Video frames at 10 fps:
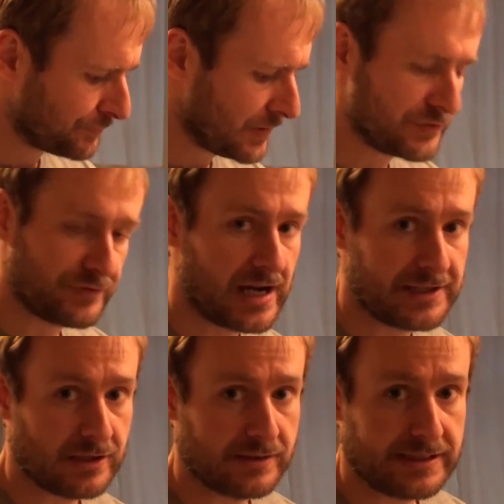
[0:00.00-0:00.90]
it's
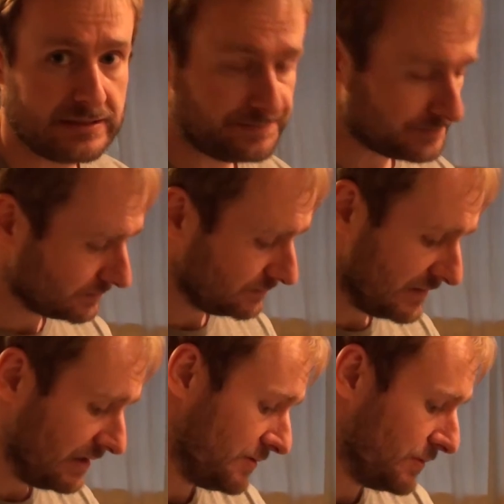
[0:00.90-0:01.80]
Friday already,
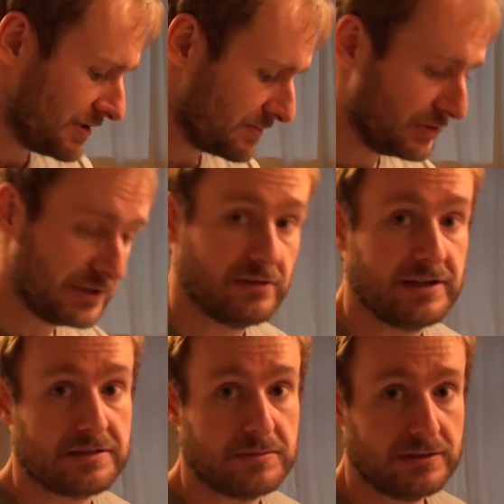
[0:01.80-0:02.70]
and I suppose it's Monday
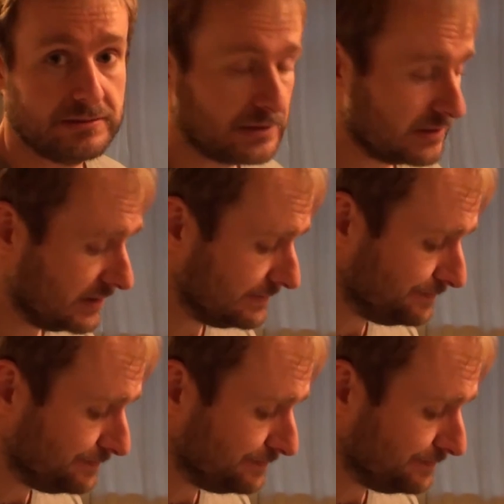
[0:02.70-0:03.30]
already tomorrow, but